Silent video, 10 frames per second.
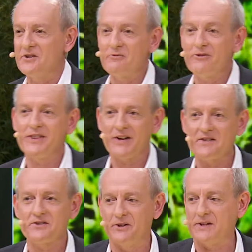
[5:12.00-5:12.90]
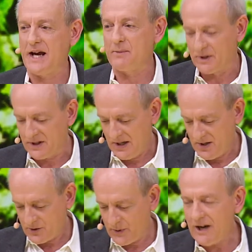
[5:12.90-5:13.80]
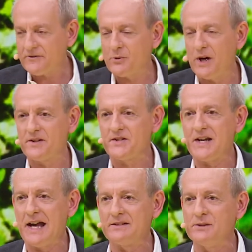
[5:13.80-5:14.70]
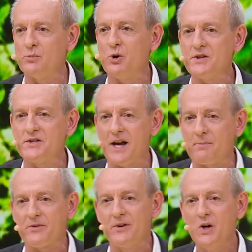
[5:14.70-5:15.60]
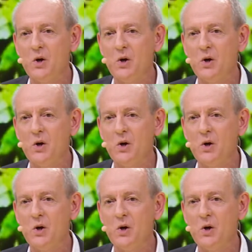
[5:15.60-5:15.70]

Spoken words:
I don't think that's going to happen. So we have to understand in more depth